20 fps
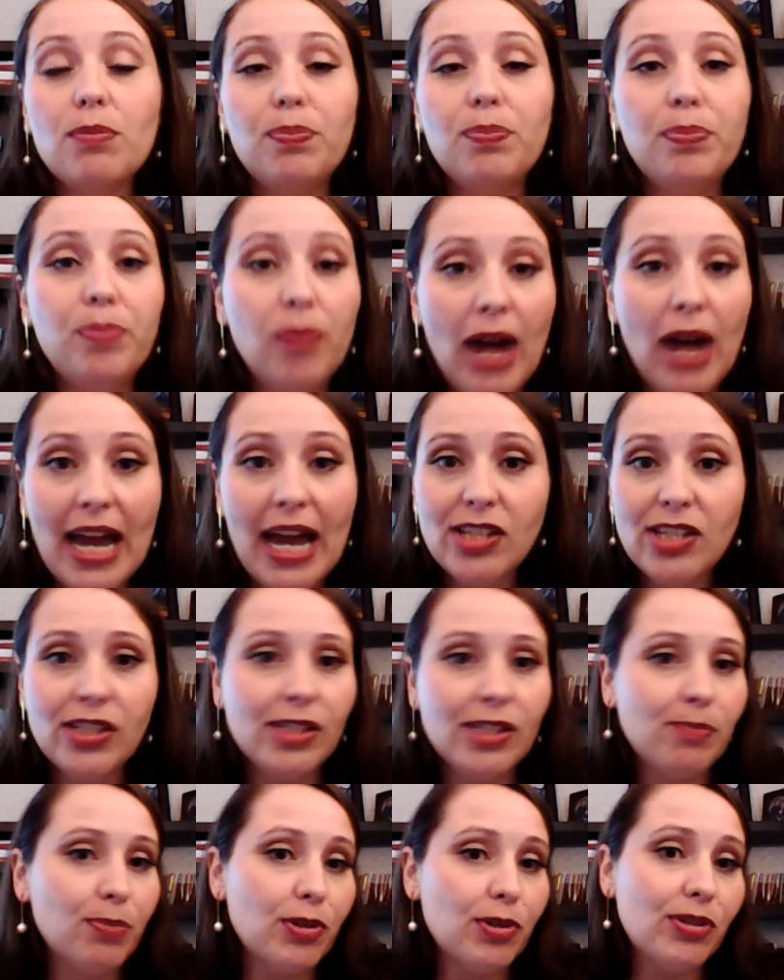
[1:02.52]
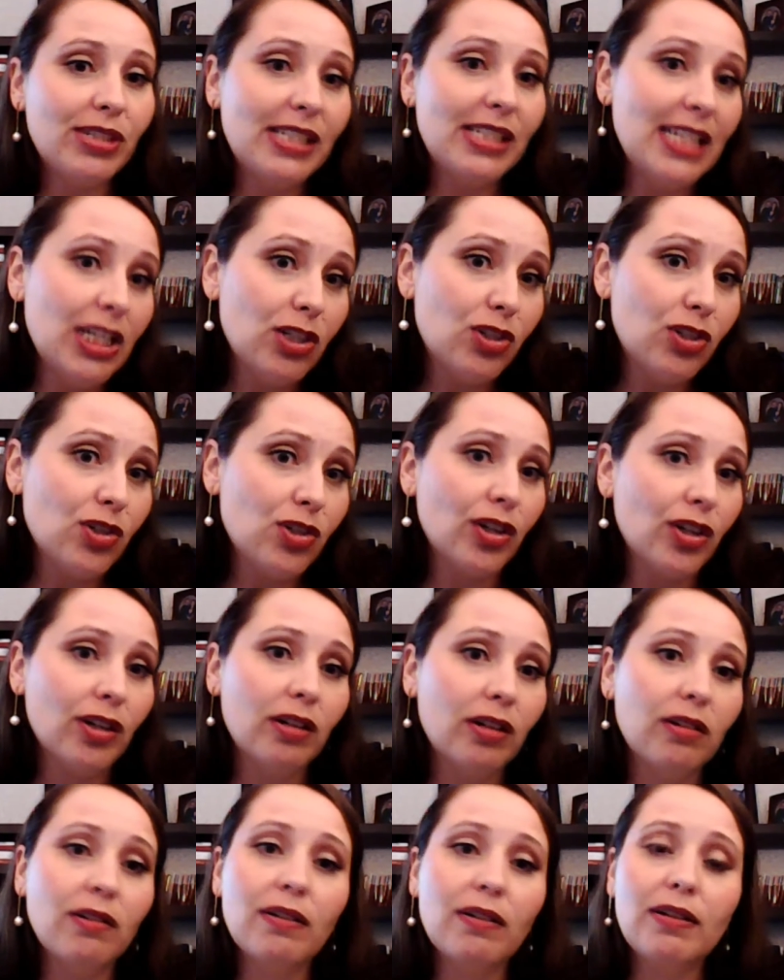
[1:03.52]
brace,
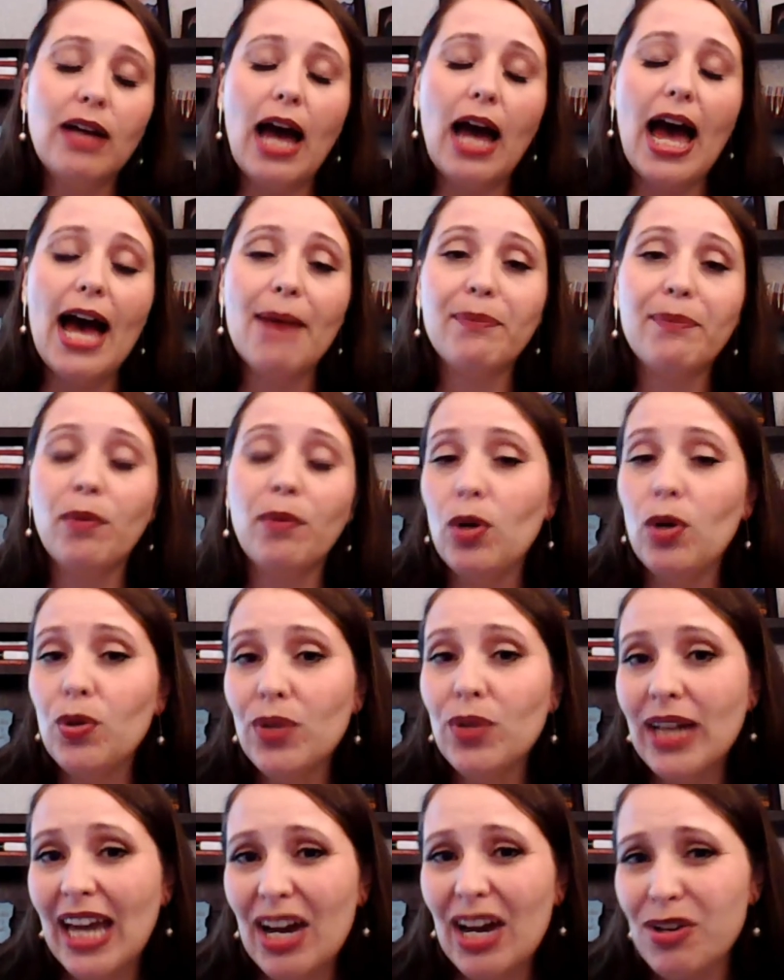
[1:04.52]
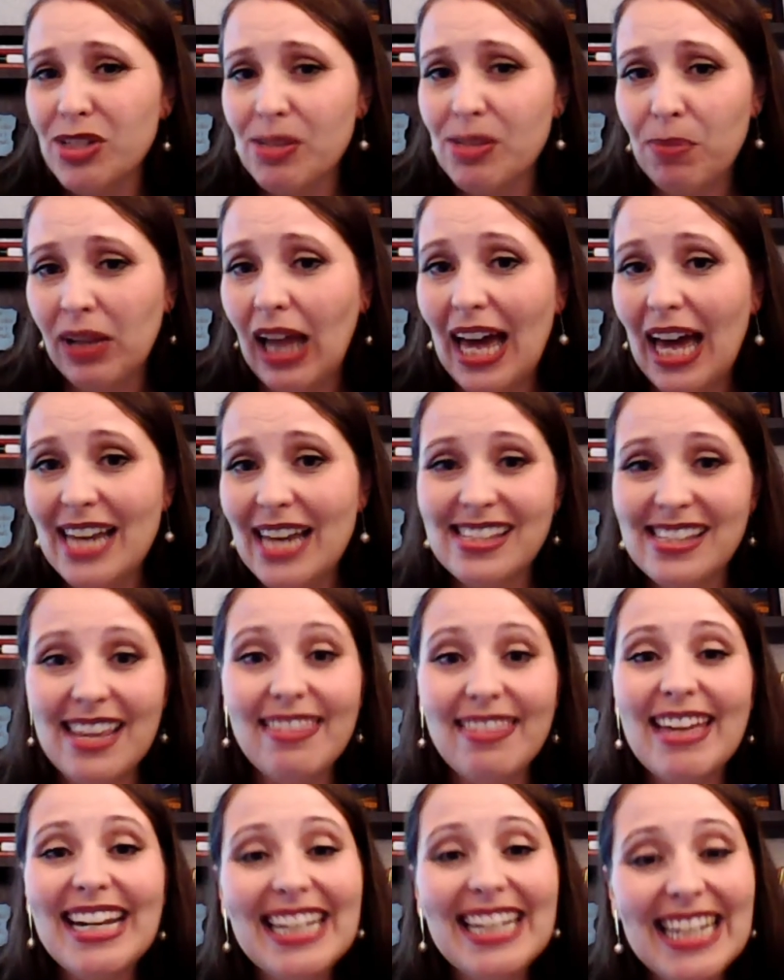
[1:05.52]
procedure, wound care supplies that
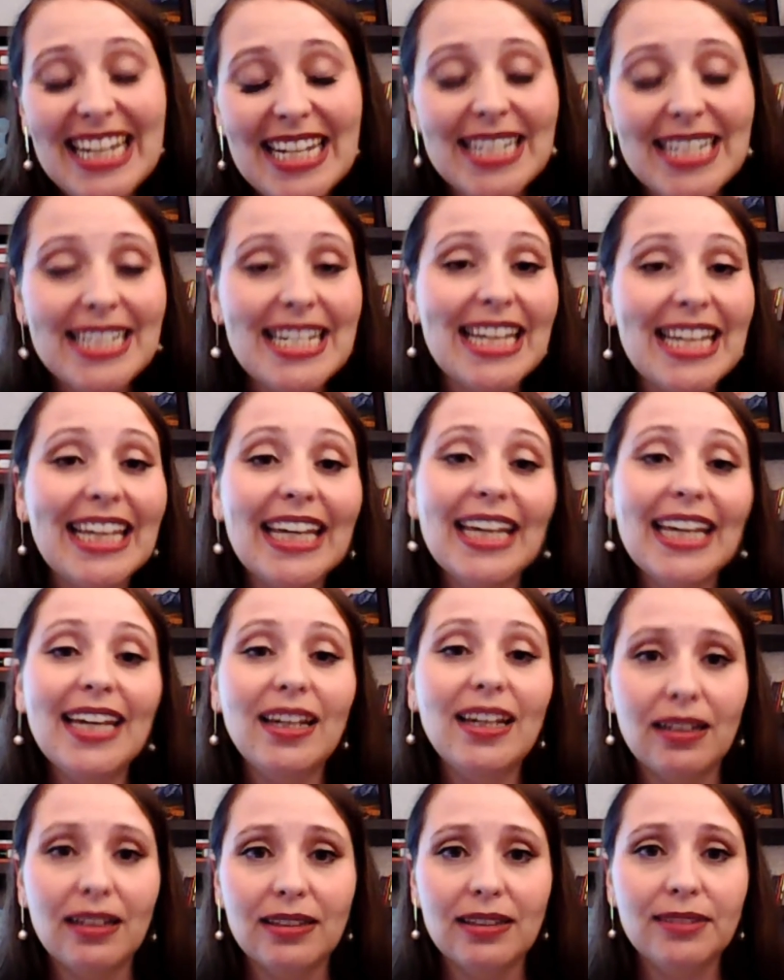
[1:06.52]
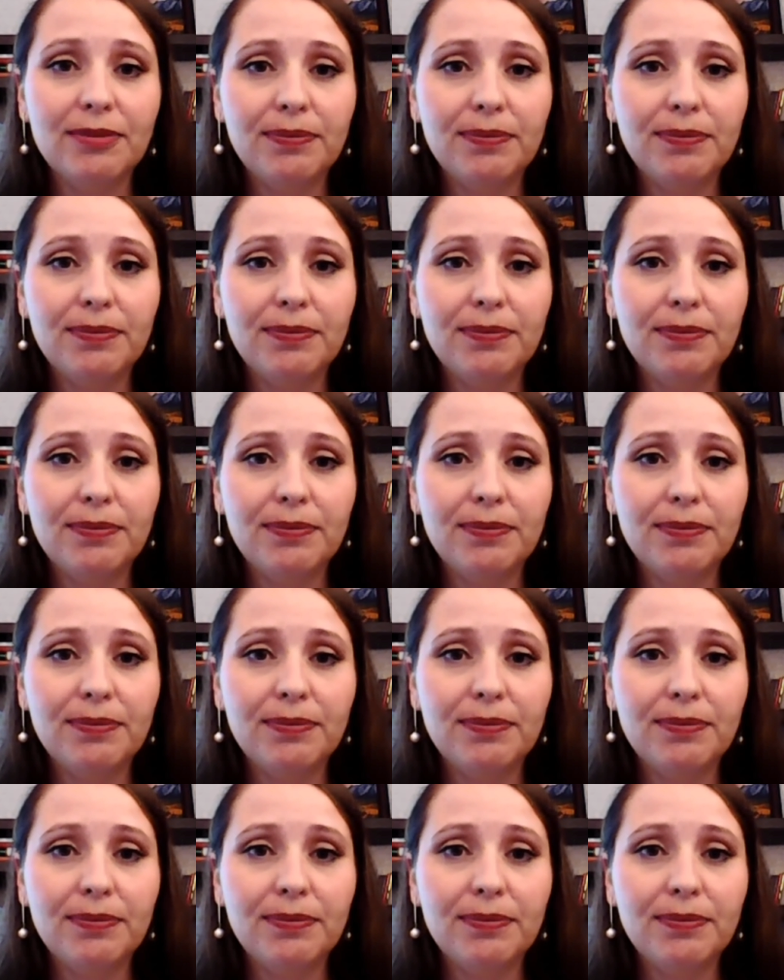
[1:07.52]
they need to heal.